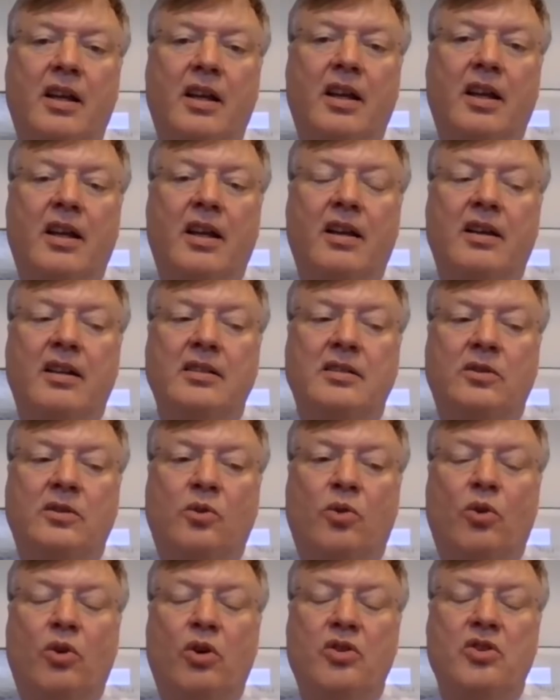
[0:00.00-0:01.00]
The
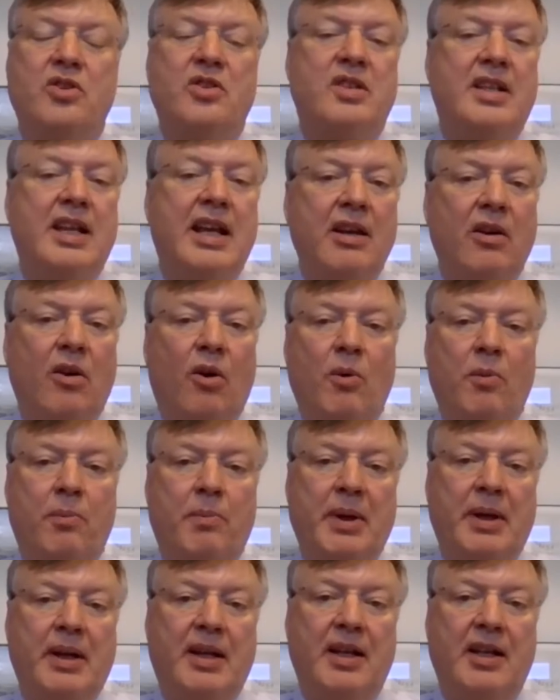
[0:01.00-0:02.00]
courts stay
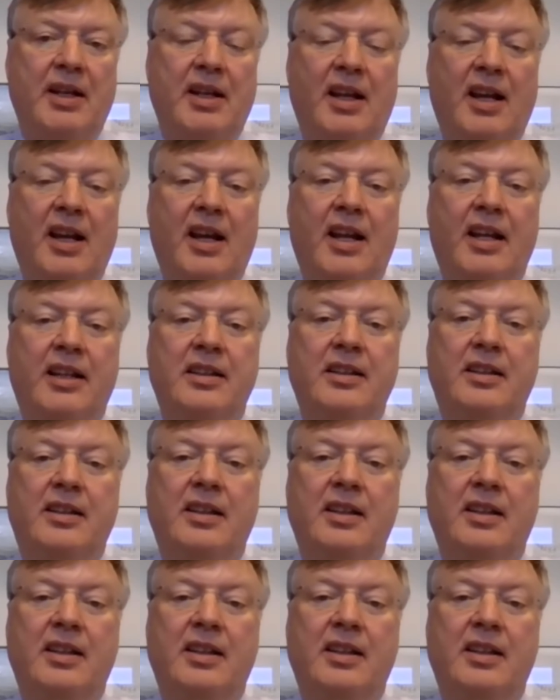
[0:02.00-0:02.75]
open, and